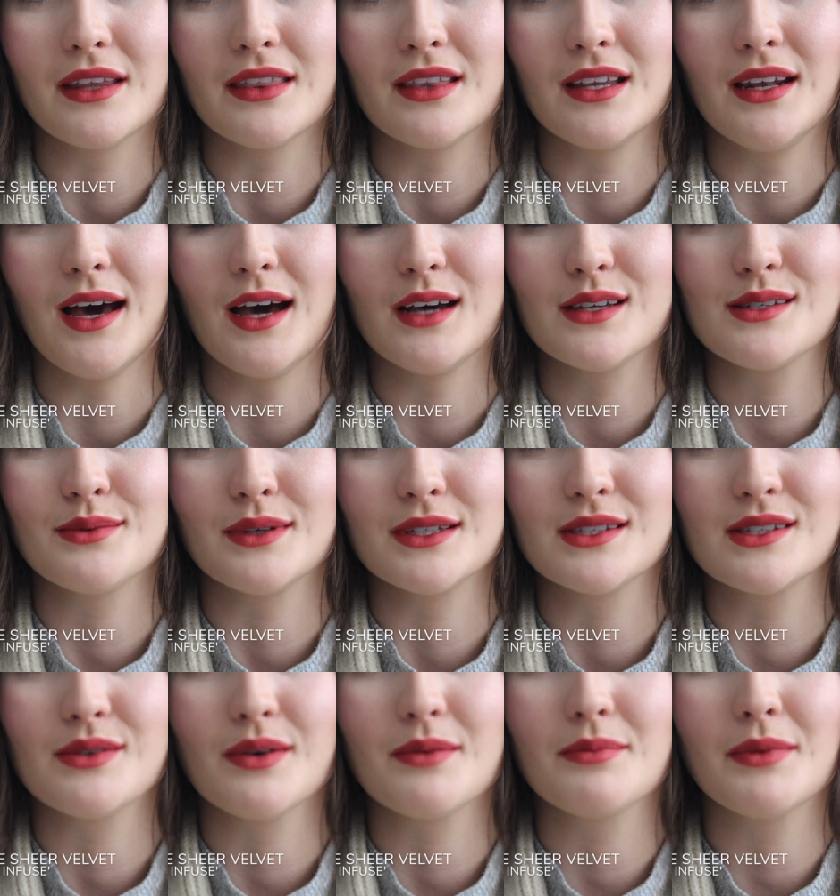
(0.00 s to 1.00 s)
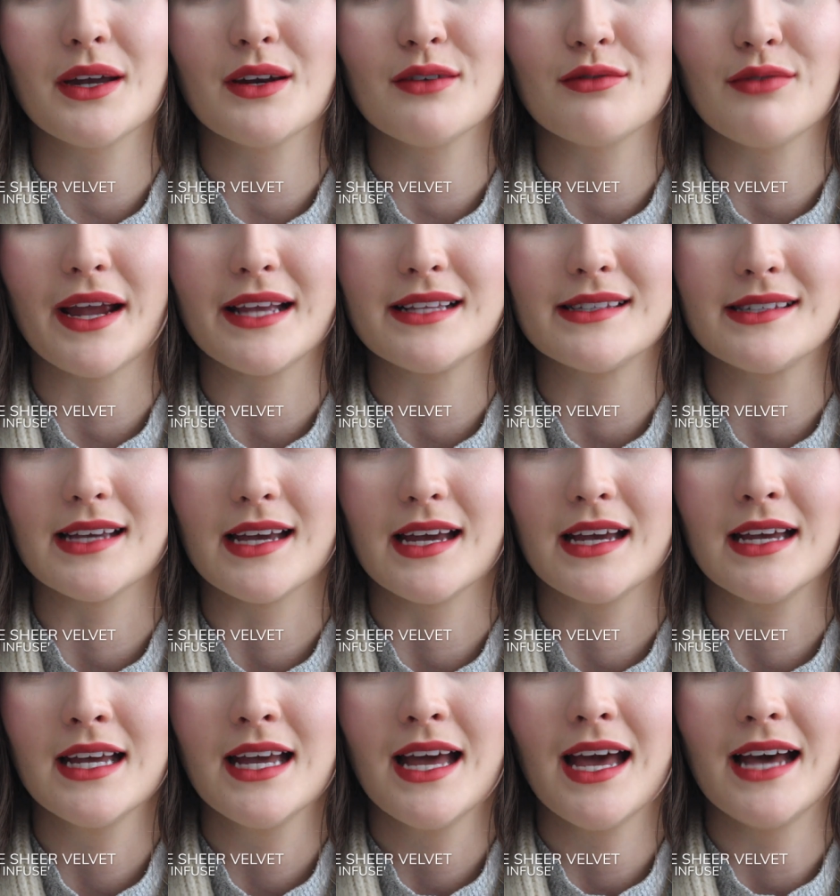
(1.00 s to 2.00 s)
than the last one, so I'm going to rate
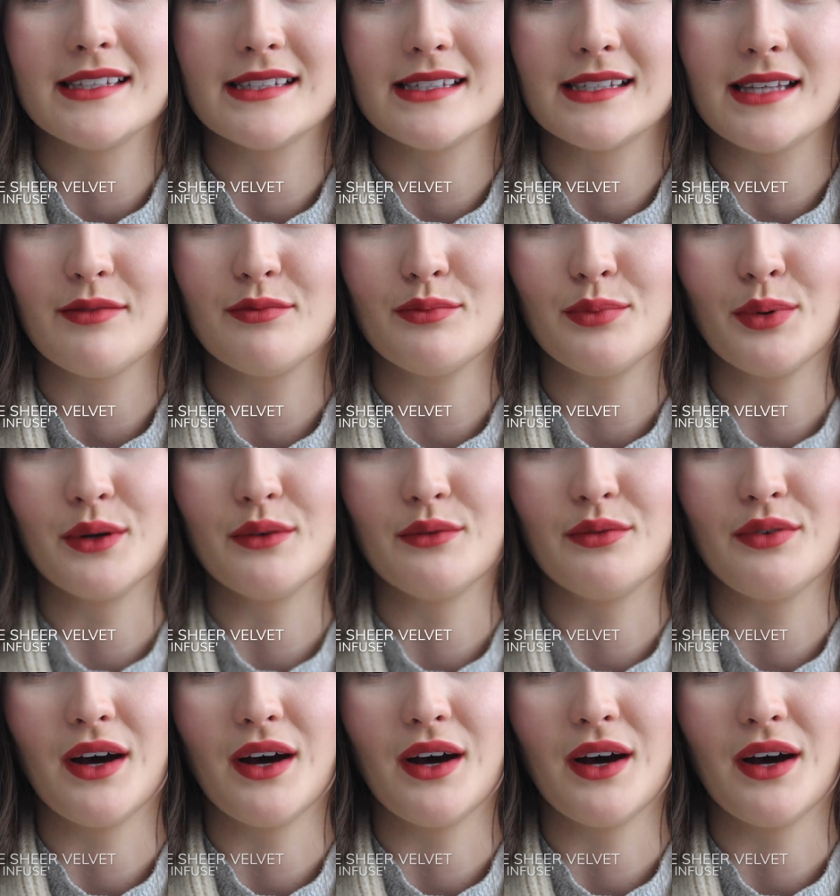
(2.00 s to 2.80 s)
it as a seven point